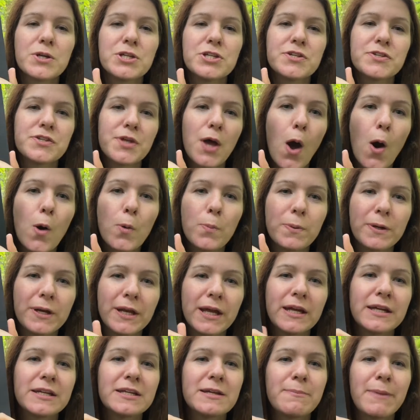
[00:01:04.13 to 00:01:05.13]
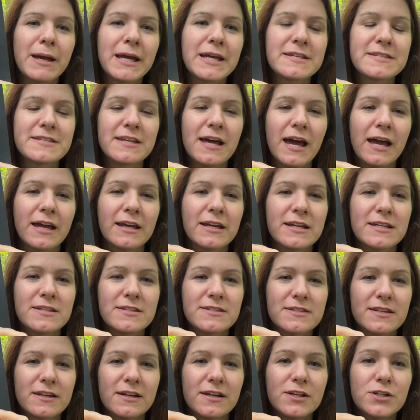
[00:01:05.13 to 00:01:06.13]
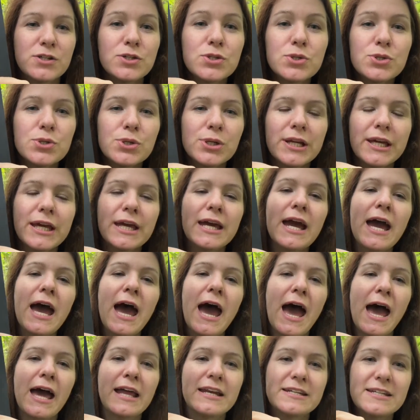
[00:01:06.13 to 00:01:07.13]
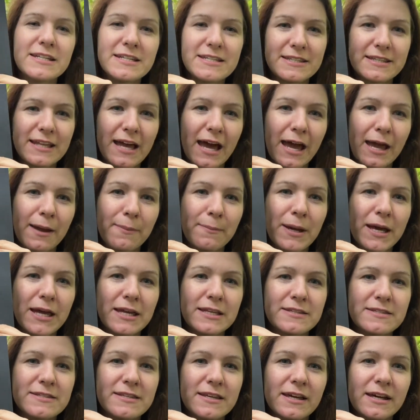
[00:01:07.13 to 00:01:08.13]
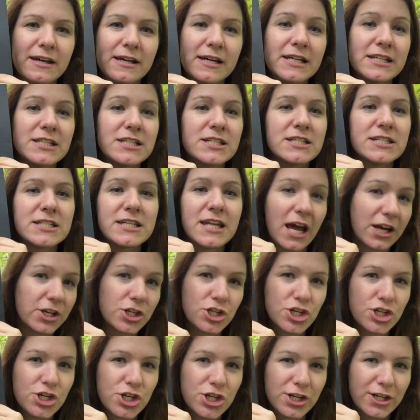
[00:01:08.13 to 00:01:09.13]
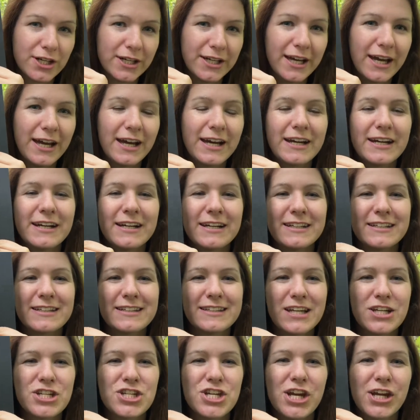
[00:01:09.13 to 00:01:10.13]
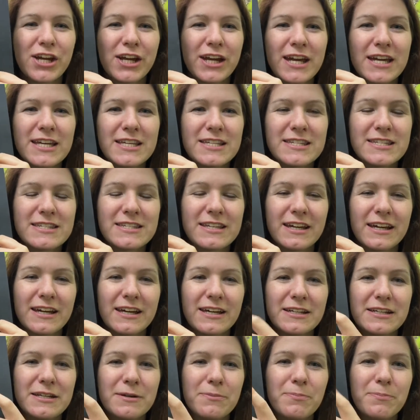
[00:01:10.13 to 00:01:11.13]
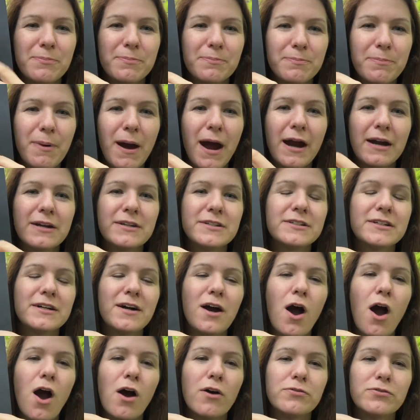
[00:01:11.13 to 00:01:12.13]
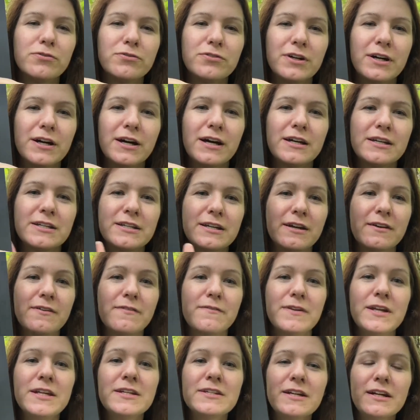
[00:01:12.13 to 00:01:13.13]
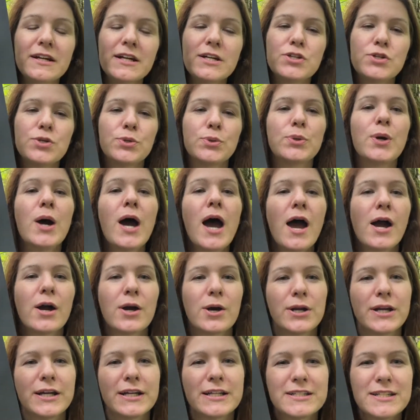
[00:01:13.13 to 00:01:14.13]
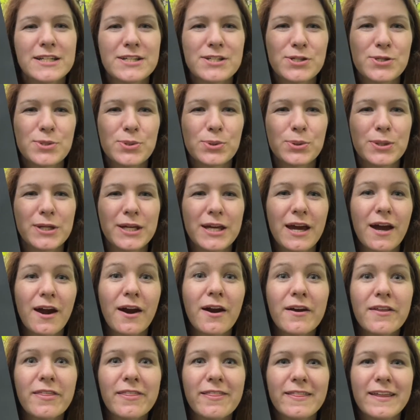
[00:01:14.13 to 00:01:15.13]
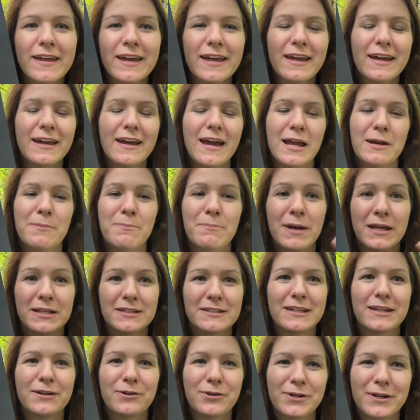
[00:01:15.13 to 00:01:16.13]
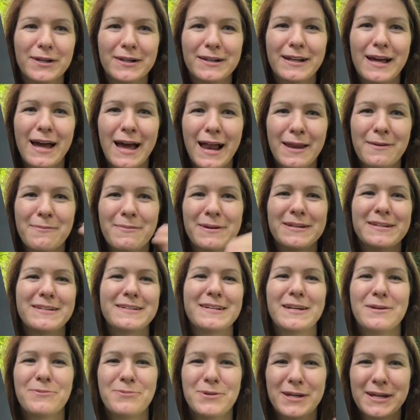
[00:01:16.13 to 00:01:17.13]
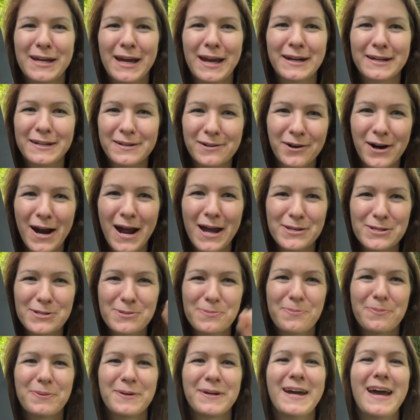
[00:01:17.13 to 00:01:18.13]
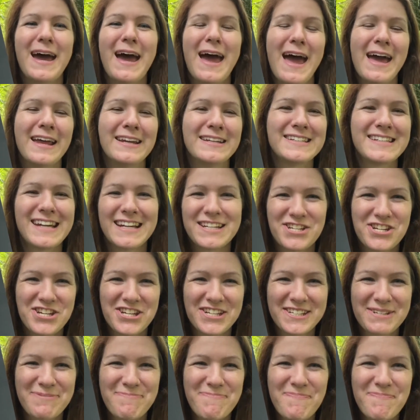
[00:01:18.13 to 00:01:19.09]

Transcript: is opening the magazine as usually, and this time it's a touch. Touching is the part of the winter issue connected to the earthly and material element that we can grasp and touch it.